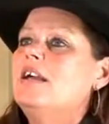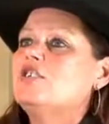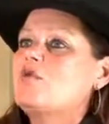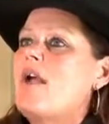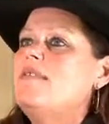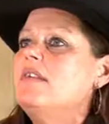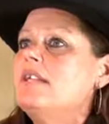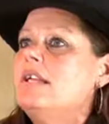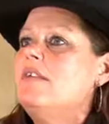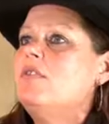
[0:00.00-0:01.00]
striving
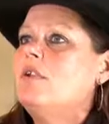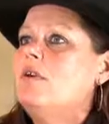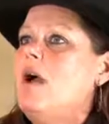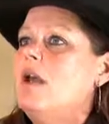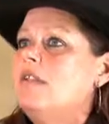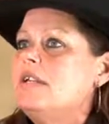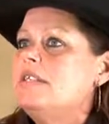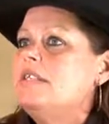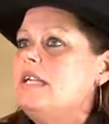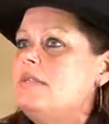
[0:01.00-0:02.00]
to get through all of
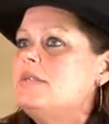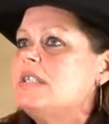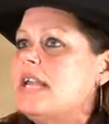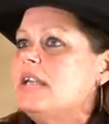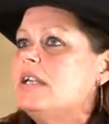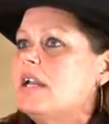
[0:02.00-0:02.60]
these deep sand